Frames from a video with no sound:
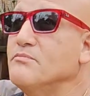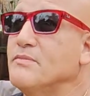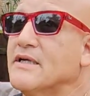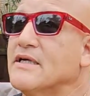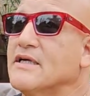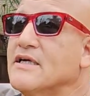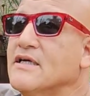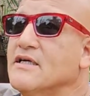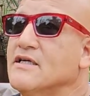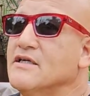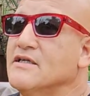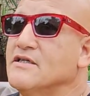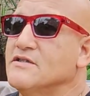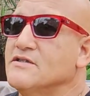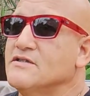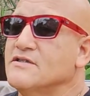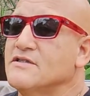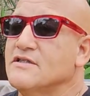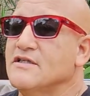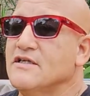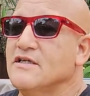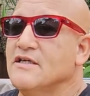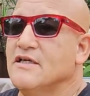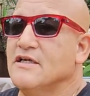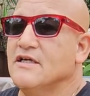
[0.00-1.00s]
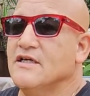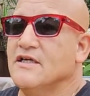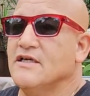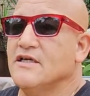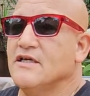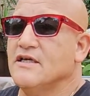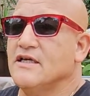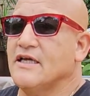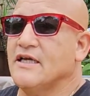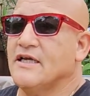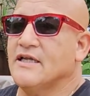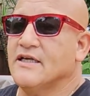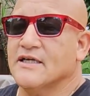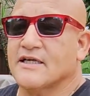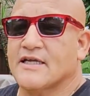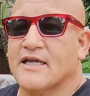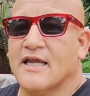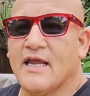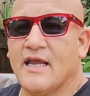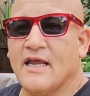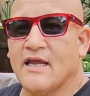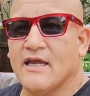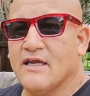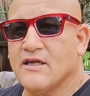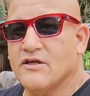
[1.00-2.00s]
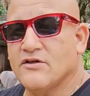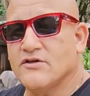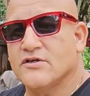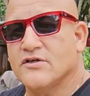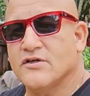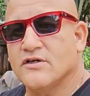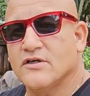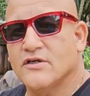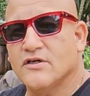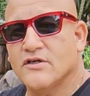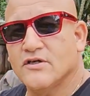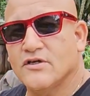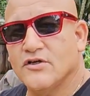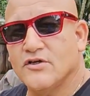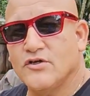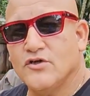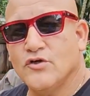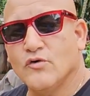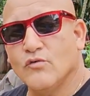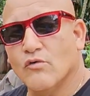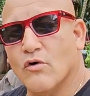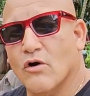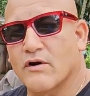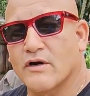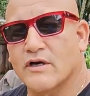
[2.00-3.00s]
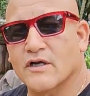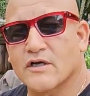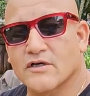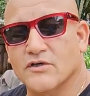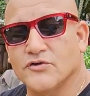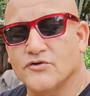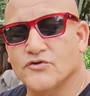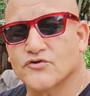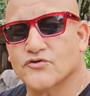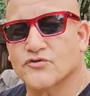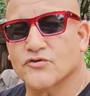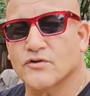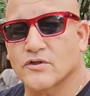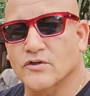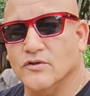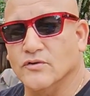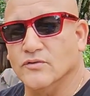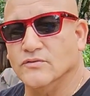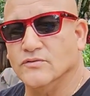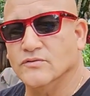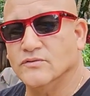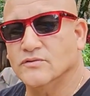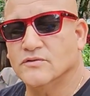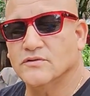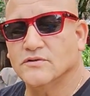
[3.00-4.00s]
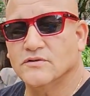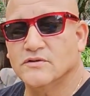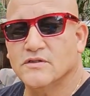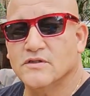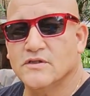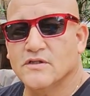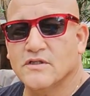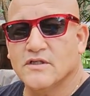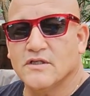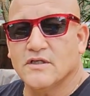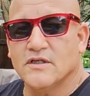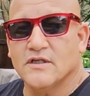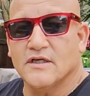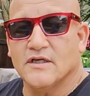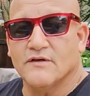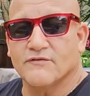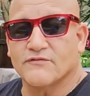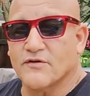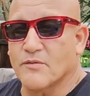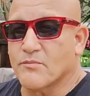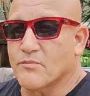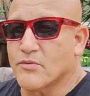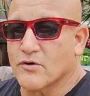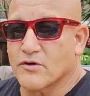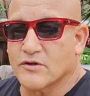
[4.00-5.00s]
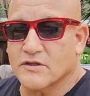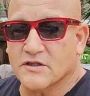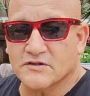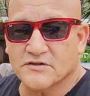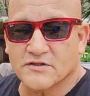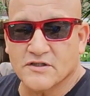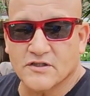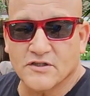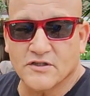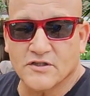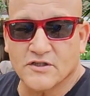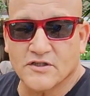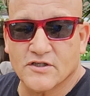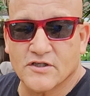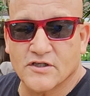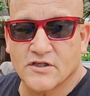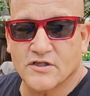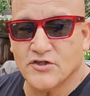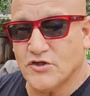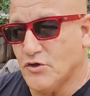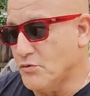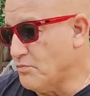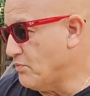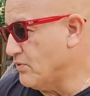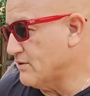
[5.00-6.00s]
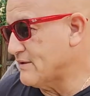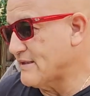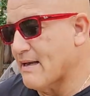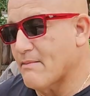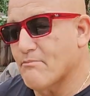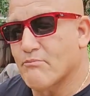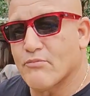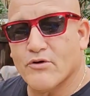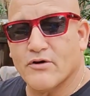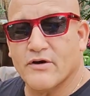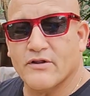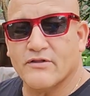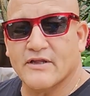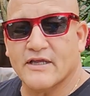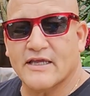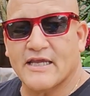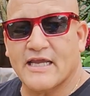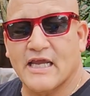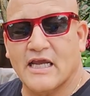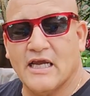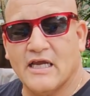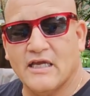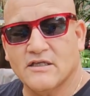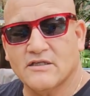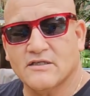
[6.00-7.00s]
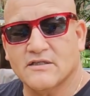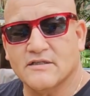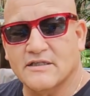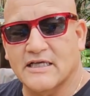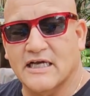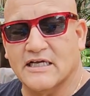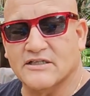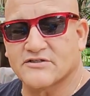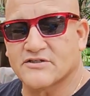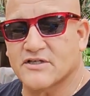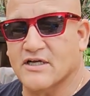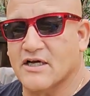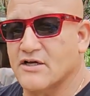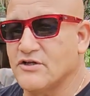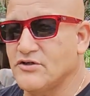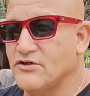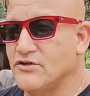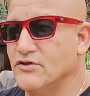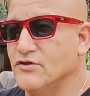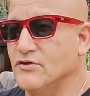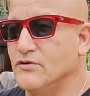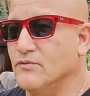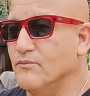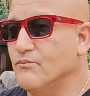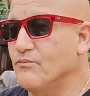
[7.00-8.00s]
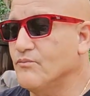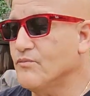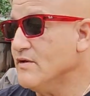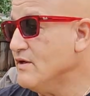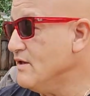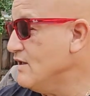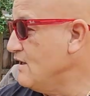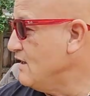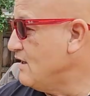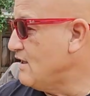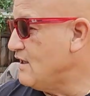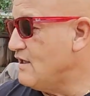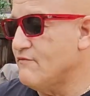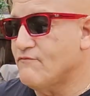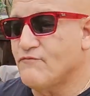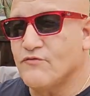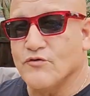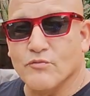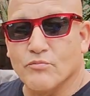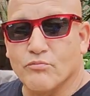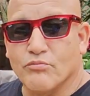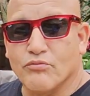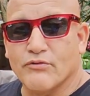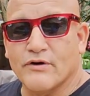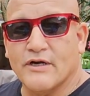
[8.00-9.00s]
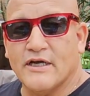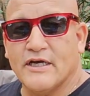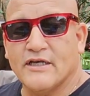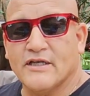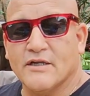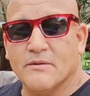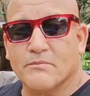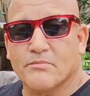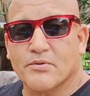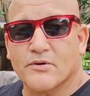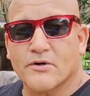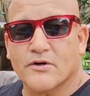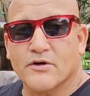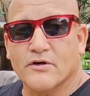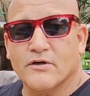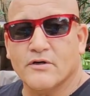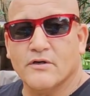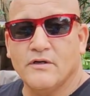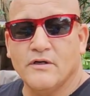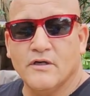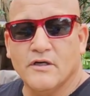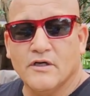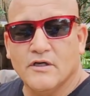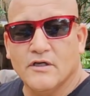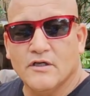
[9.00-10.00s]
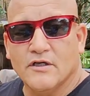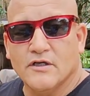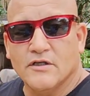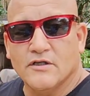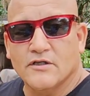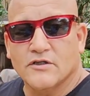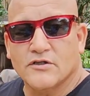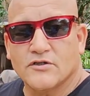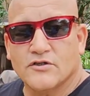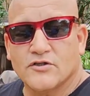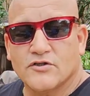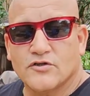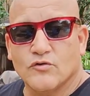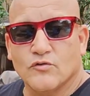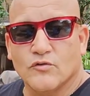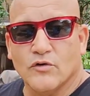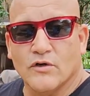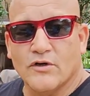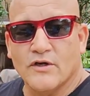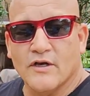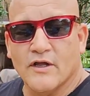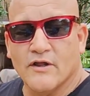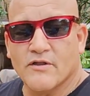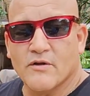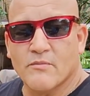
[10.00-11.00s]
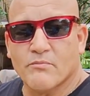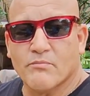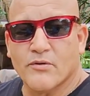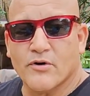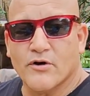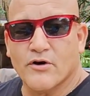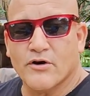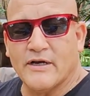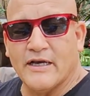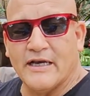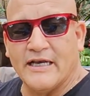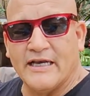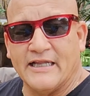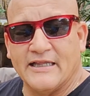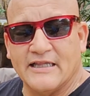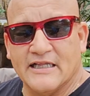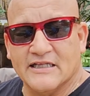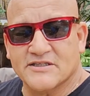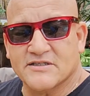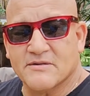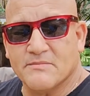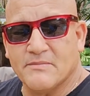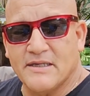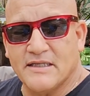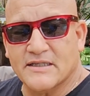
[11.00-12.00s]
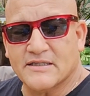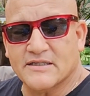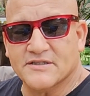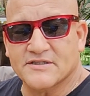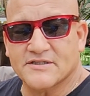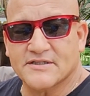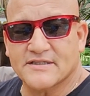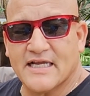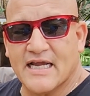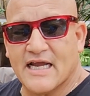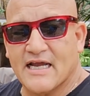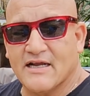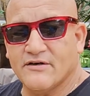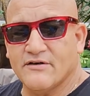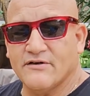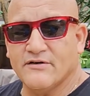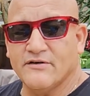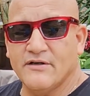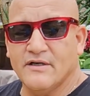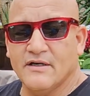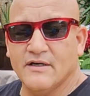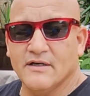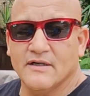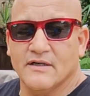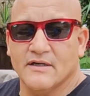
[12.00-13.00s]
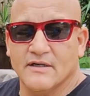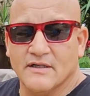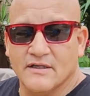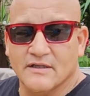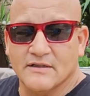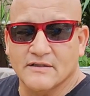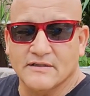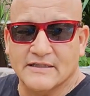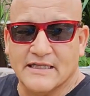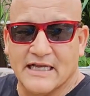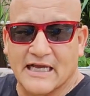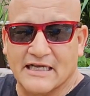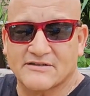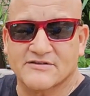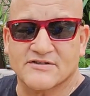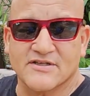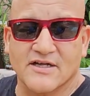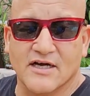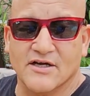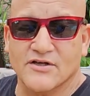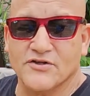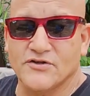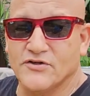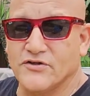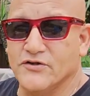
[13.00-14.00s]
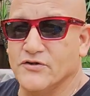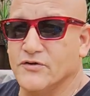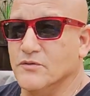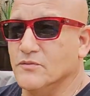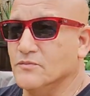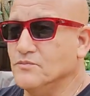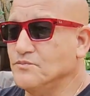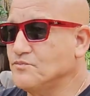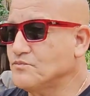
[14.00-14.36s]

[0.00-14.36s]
because in a cage, you are in control. If the bird doesn't look good, you put that bird in the cage, that's on you. If you breed the bird to another bird and it doesn't meet the standard, that's on you.